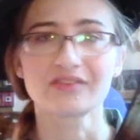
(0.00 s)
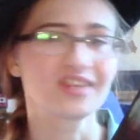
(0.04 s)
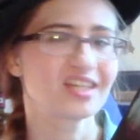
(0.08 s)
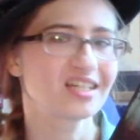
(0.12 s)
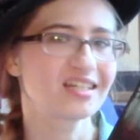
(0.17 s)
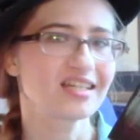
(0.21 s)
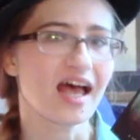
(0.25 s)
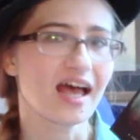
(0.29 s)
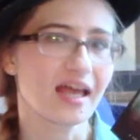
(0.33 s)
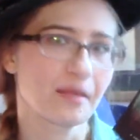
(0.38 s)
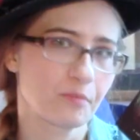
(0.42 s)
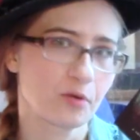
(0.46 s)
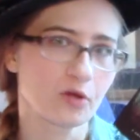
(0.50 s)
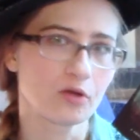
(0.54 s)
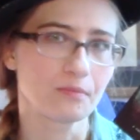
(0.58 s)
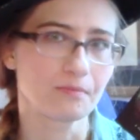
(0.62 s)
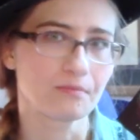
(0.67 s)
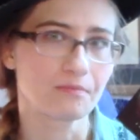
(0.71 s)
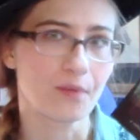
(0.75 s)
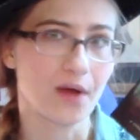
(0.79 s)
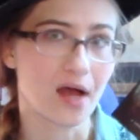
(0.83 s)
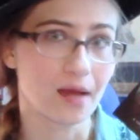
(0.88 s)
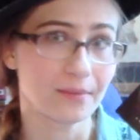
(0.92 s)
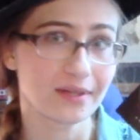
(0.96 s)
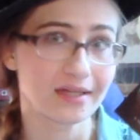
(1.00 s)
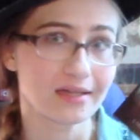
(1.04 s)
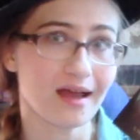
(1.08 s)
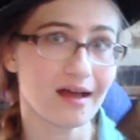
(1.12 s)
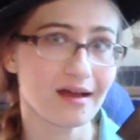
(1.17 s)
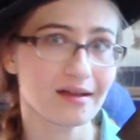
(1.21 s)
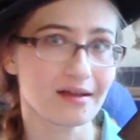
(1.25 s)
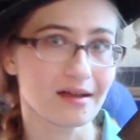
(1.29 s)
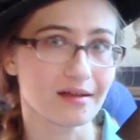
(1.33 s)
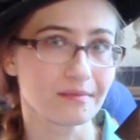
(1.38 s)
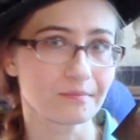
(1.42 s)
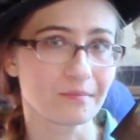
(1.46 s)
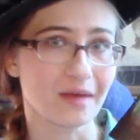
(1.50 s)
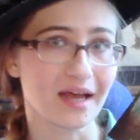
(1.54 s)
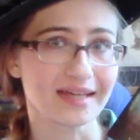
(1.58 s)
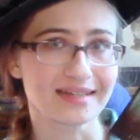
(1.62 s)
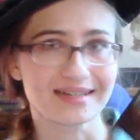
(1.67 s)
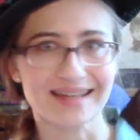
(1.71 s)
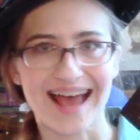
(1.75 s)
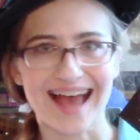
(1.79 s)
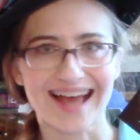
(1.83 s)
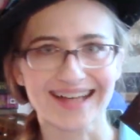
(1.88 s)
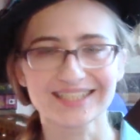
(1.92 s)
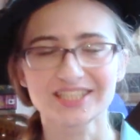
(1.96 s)
The type whom Baba Yaga might
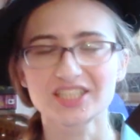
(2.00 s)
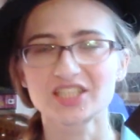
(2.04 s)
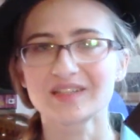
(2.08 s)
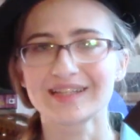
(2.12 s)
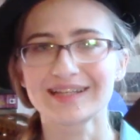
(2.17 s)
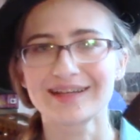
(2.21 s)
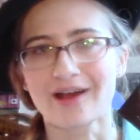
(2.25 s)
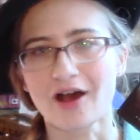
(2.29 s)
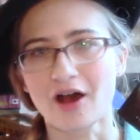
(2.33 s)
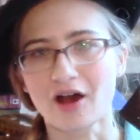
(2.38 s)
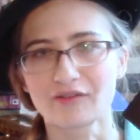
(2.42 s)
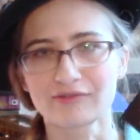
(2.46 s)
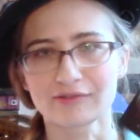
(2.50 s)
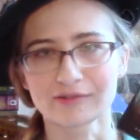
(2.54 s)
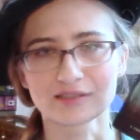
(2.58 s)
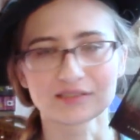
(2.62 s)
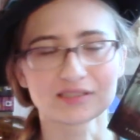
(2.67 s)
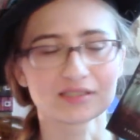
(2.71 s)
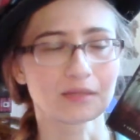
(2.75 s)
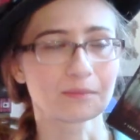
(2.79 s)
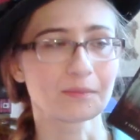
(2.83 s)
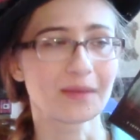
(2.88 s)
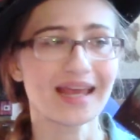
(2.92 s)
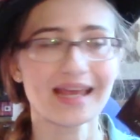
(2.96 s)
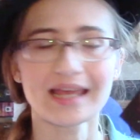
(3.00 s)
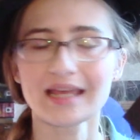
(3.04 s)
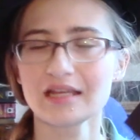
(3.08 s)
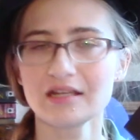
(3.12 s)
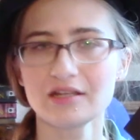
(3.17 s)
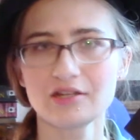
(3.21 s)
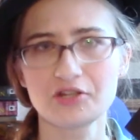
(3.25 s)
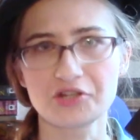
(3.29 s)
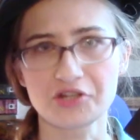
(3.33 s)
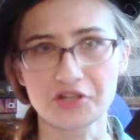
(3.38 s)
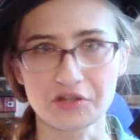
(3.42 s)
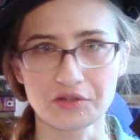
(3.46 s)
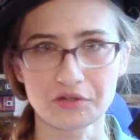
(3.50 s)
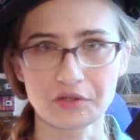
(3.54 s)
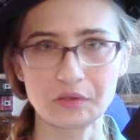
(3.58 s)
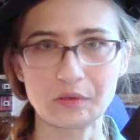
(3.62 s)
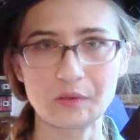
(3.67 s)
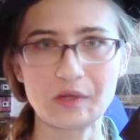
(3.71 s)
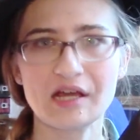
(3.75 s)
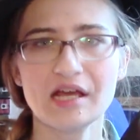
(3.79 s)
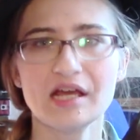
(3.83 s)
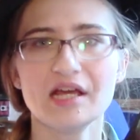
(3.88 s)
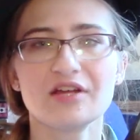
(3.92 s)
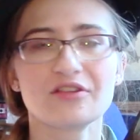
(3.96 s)
actually offer some aid to,